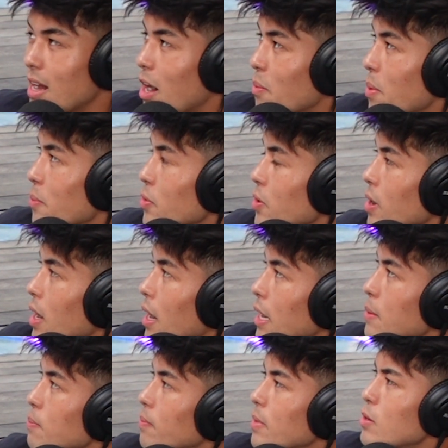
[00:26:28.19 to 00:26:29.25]
remember
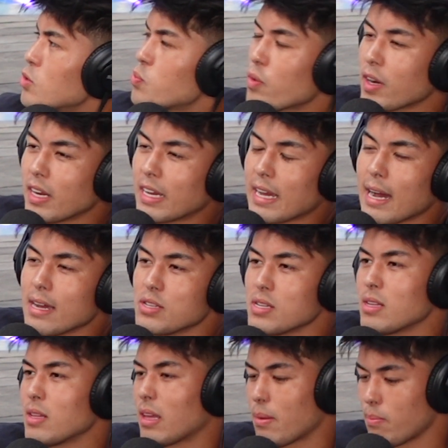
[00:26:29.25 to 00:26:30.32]
he was bringing guys
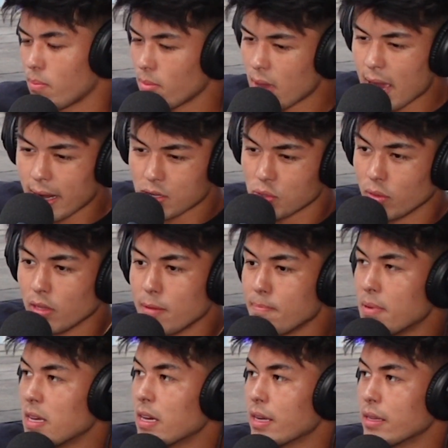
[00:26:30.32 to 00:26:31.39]
in like
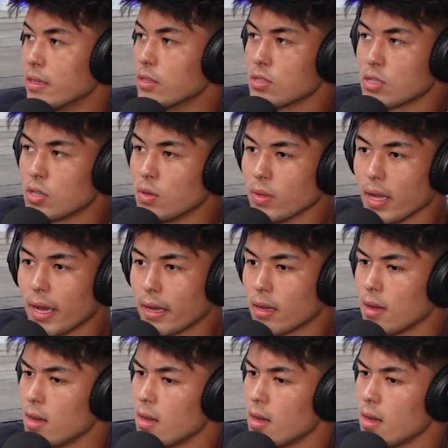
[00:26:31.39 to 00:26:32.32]
ex-Olympians to like,